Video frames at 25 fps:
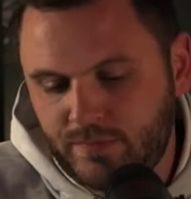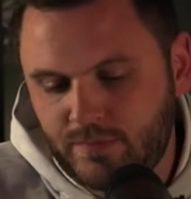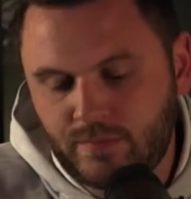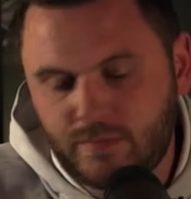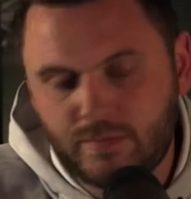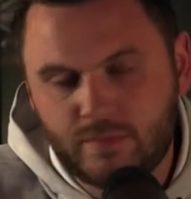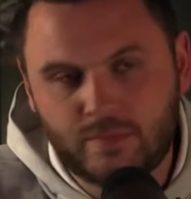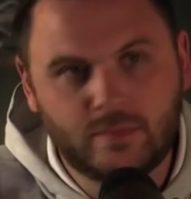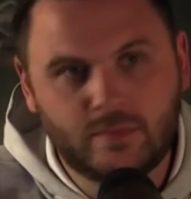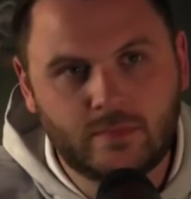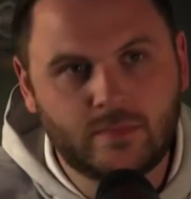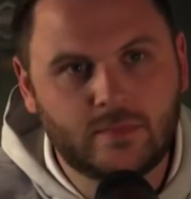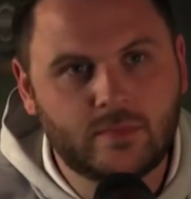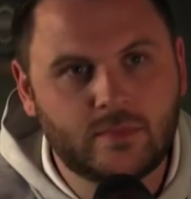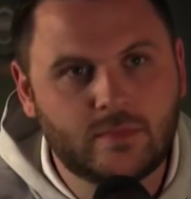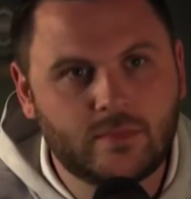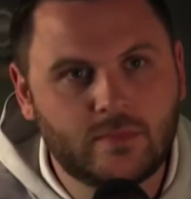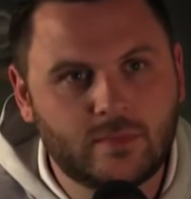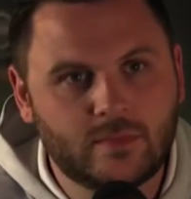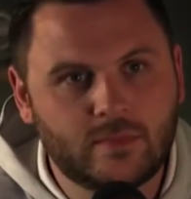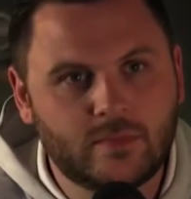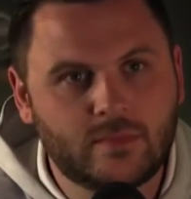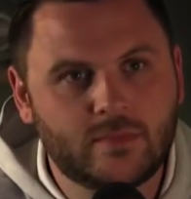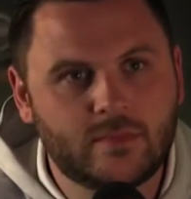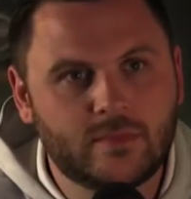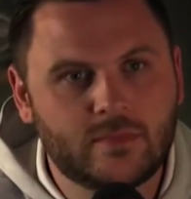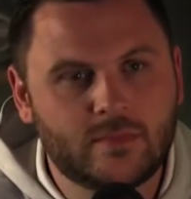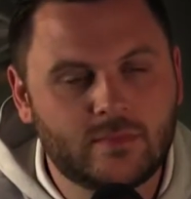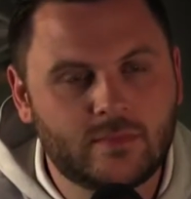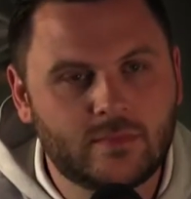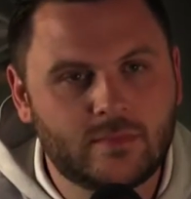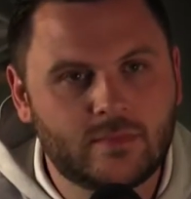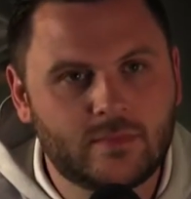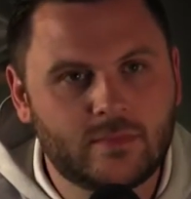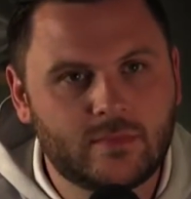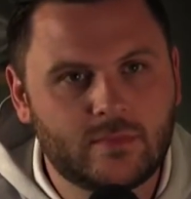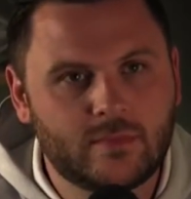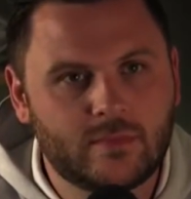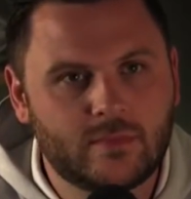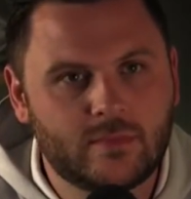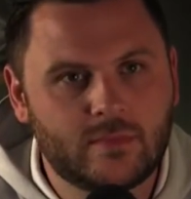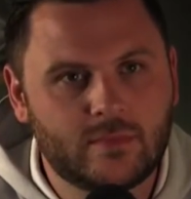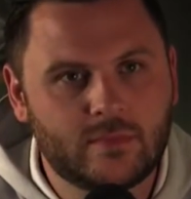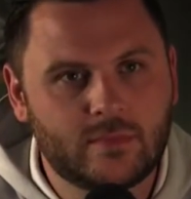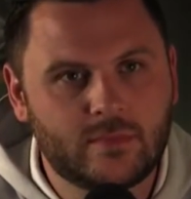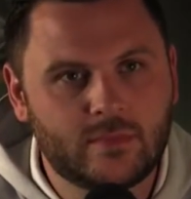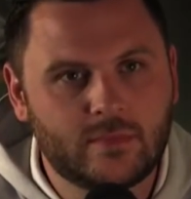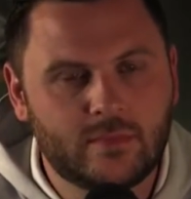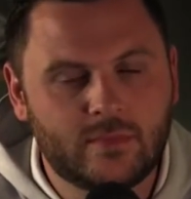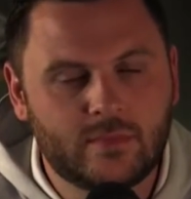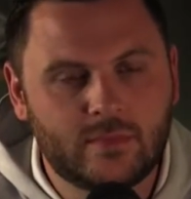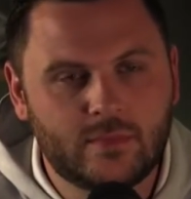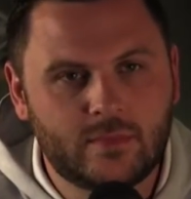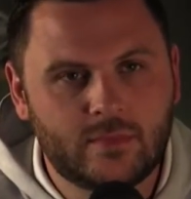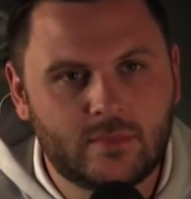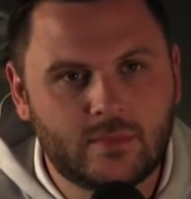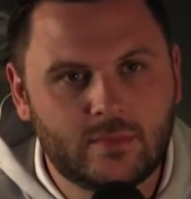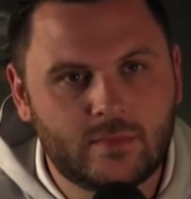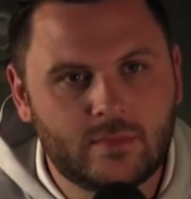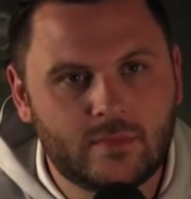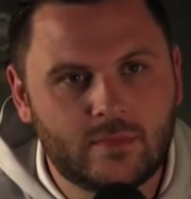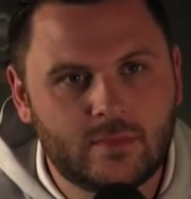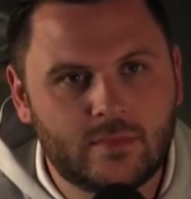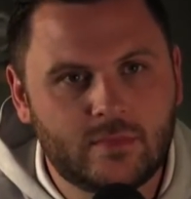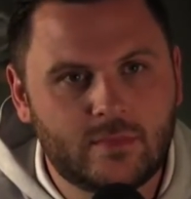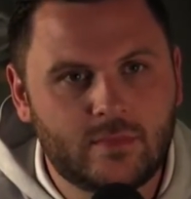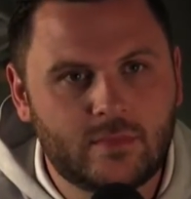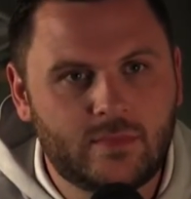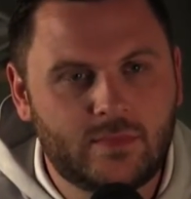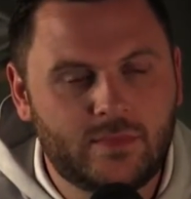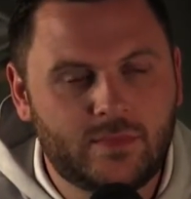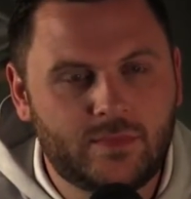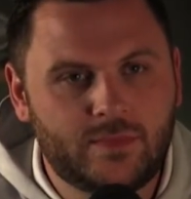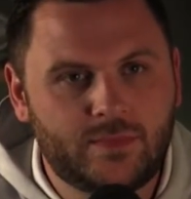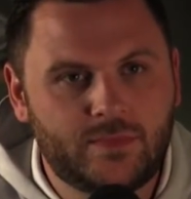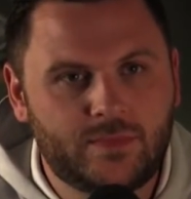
(silent)